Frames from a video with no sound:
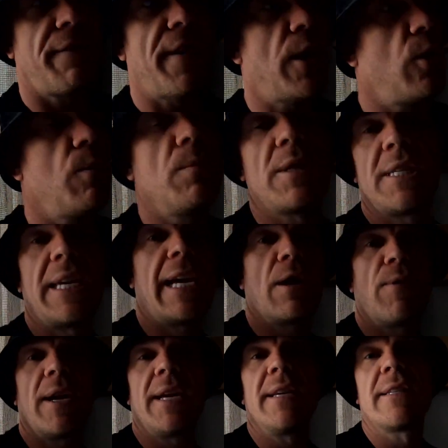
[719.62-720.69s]
films,
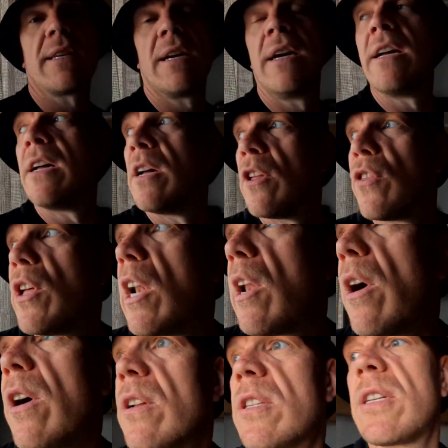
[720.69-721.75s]
series, the
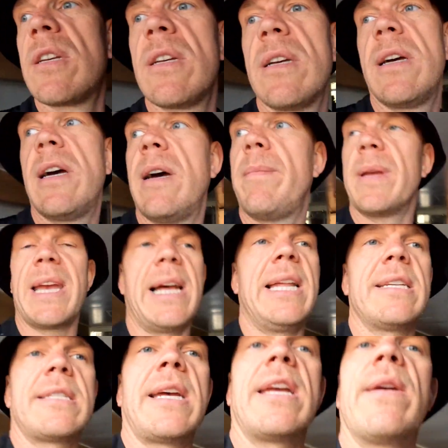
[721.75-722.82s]
lot. But yeah,
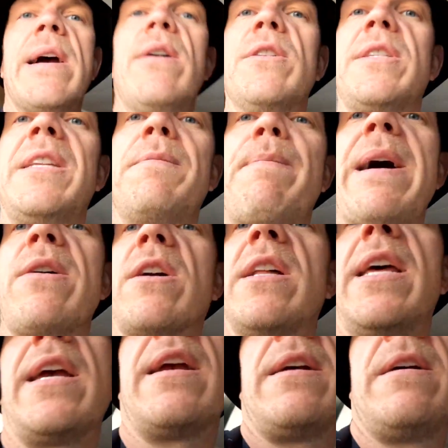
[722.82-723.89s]
let's take you out onto this
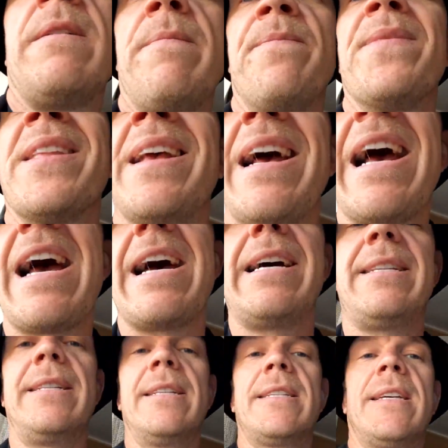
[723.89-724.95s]
balcony
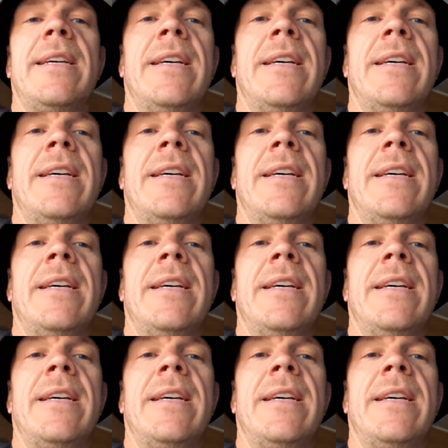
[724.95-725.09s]
and